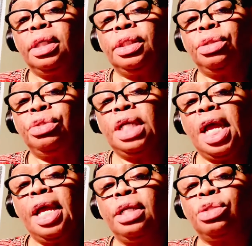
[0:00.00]
to
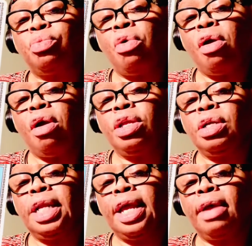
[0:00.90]
change where you
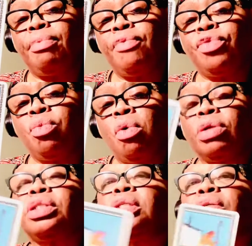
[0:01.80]
live if you
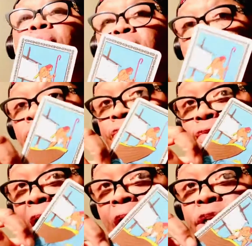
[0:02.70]
want to
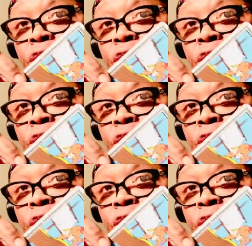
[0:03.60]
find your